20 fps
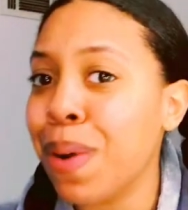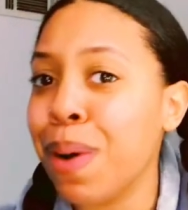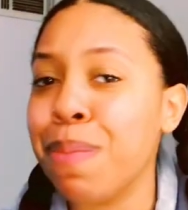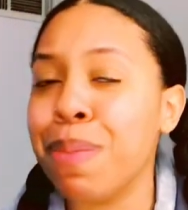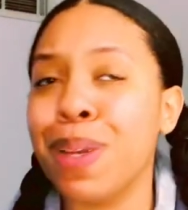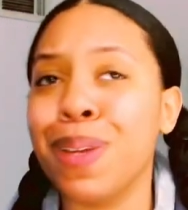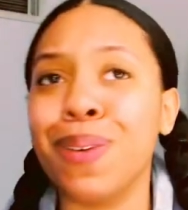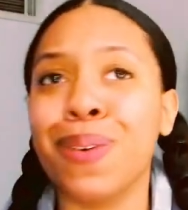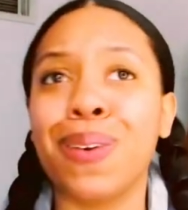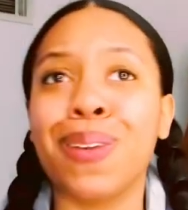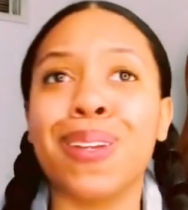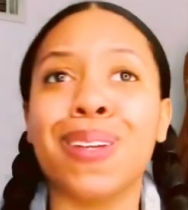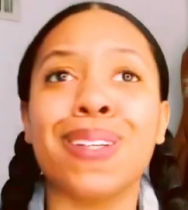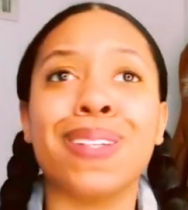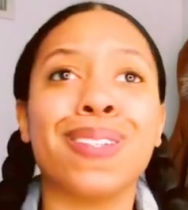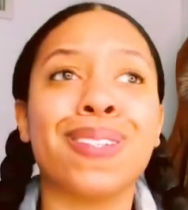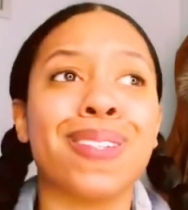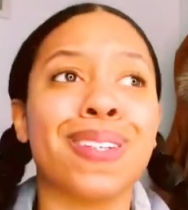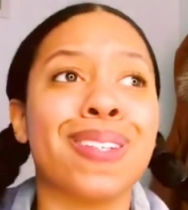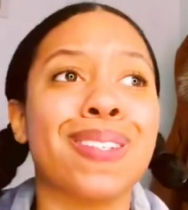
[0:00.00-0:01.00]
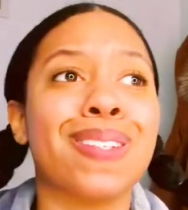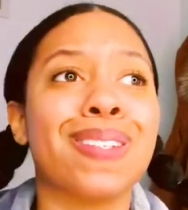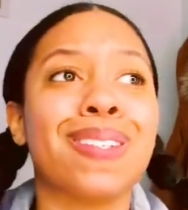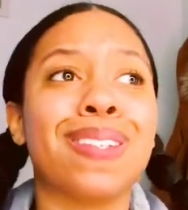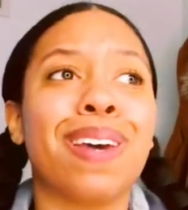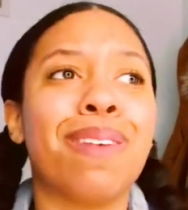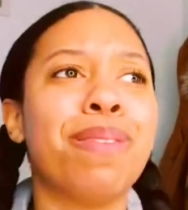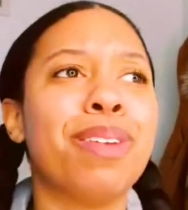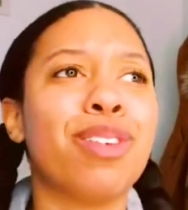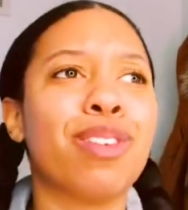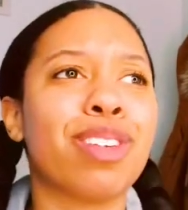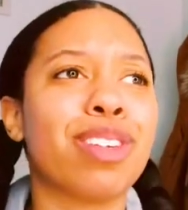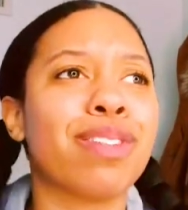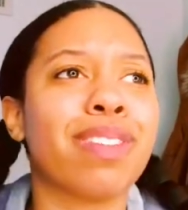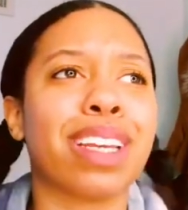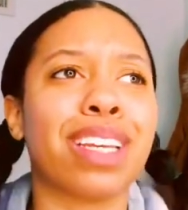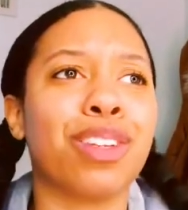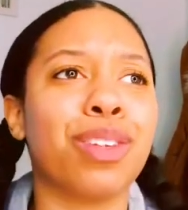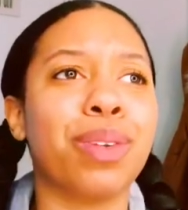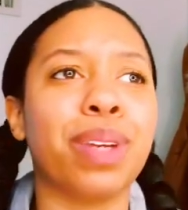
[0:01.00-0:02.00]
I've been doing this for
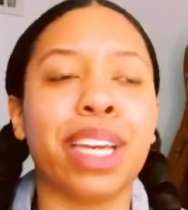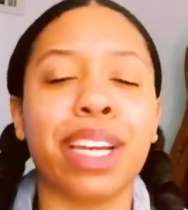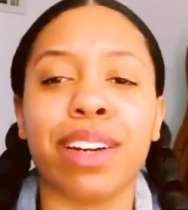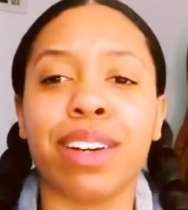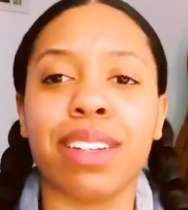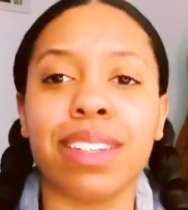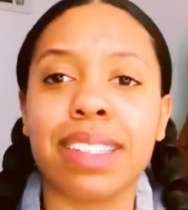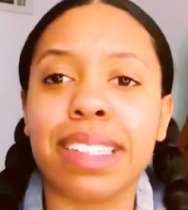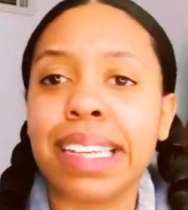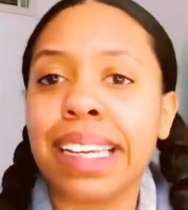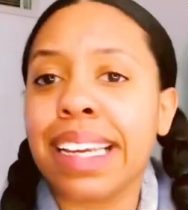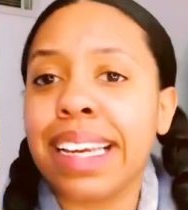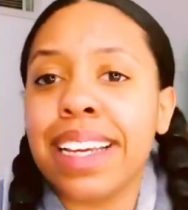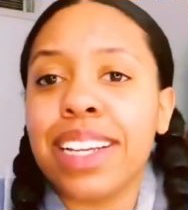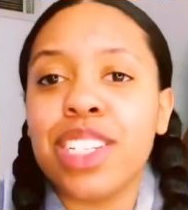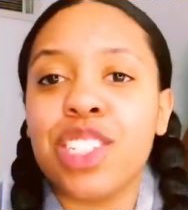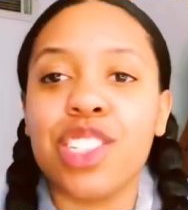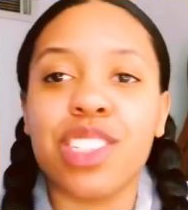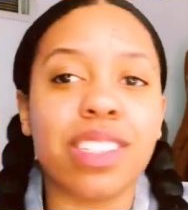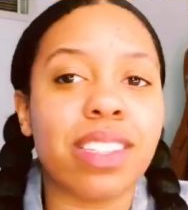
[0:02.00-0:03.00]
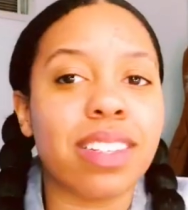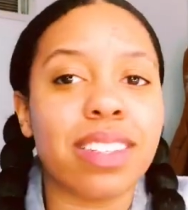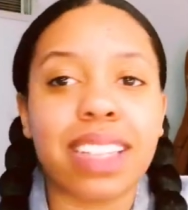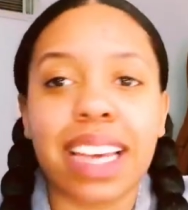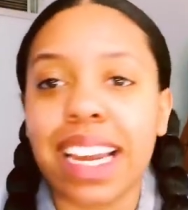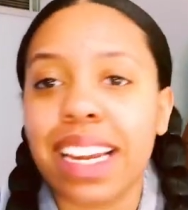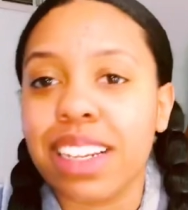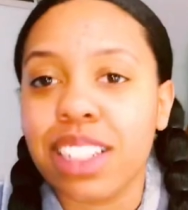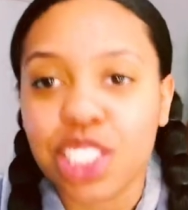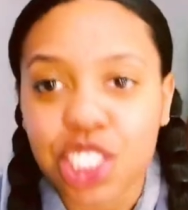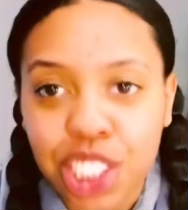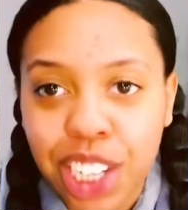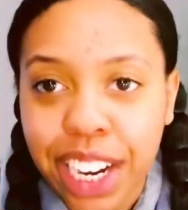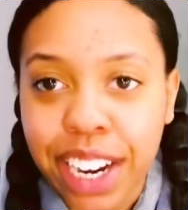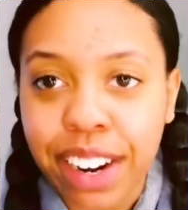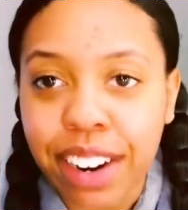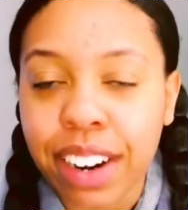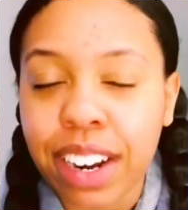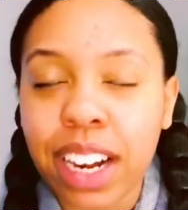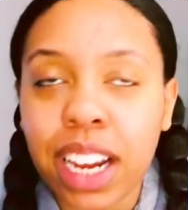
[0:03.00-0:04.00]
like 2 years. Just decided to
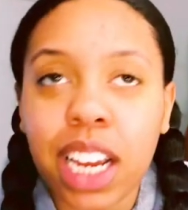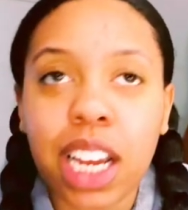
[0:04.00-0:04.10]
share.